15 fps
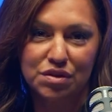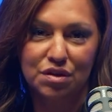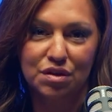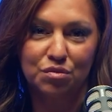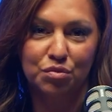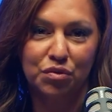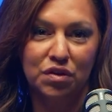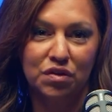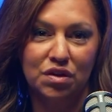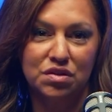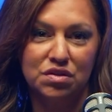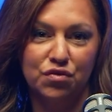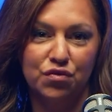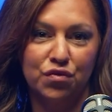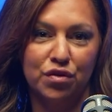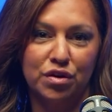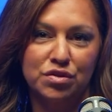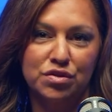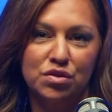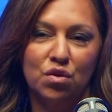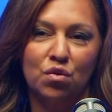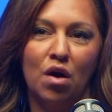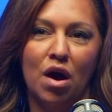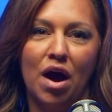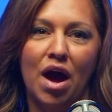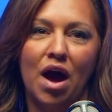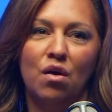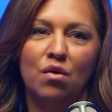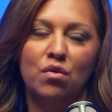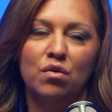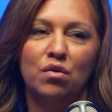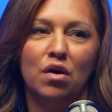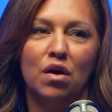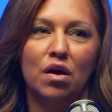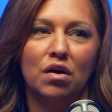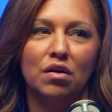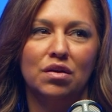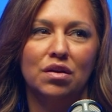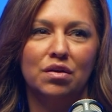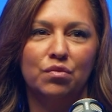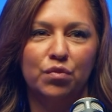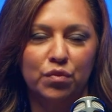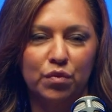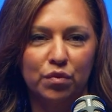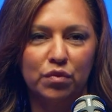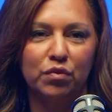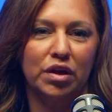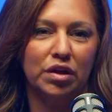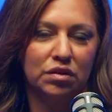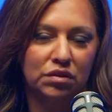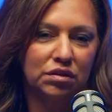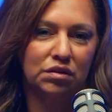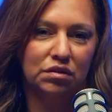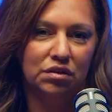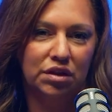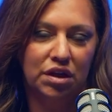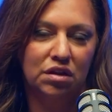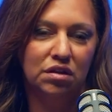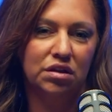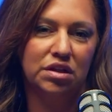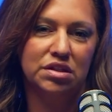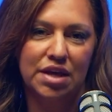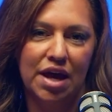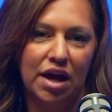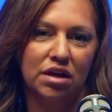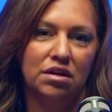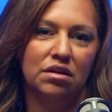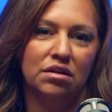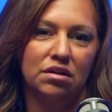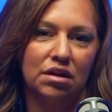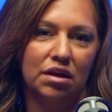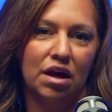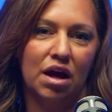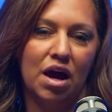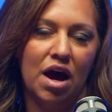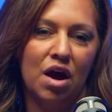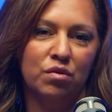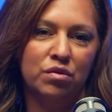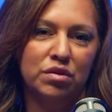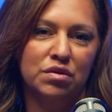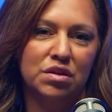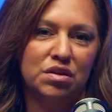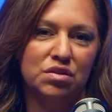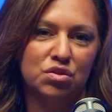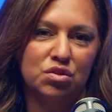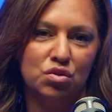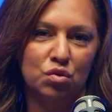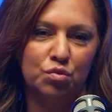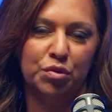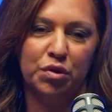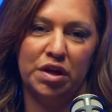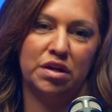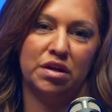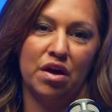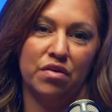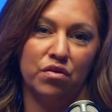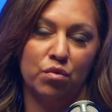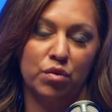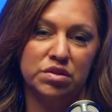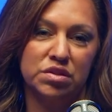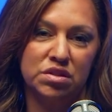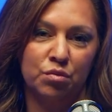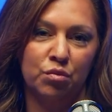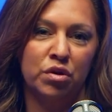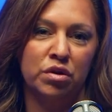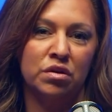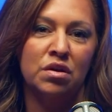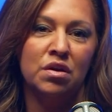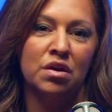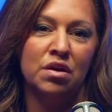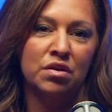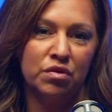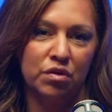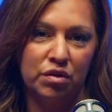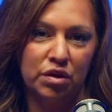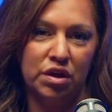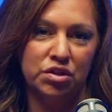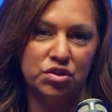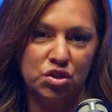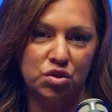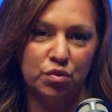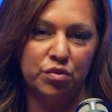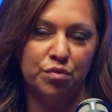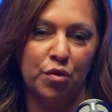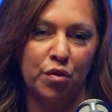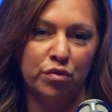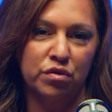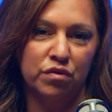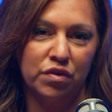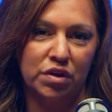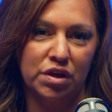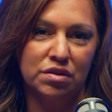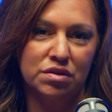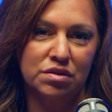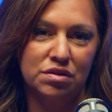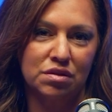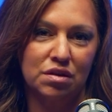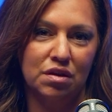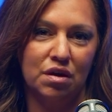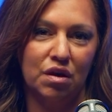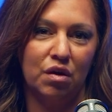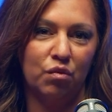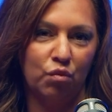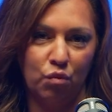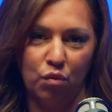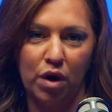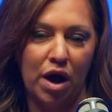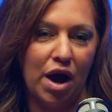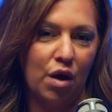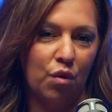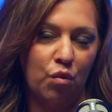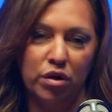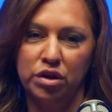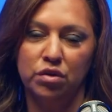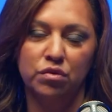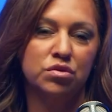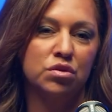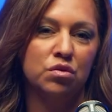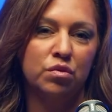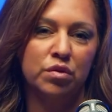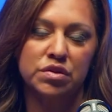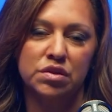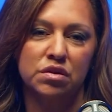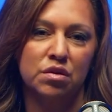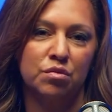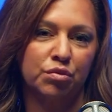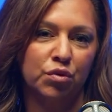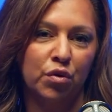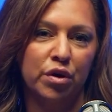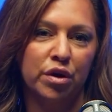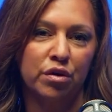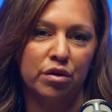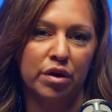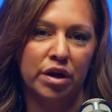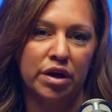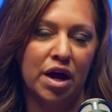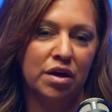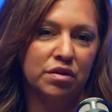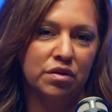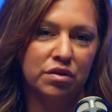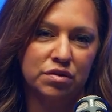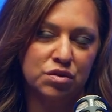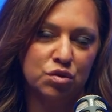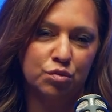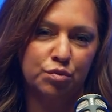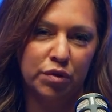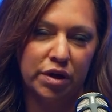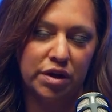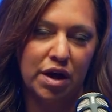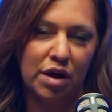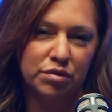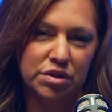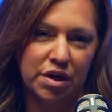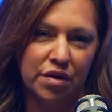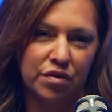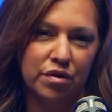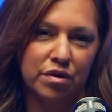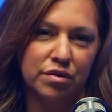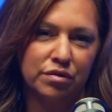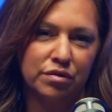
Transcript: completely different. So how, like legally, technically, how do these two play together? When someone hits you with both of these, what do you do as an employer, and how do these two play out together?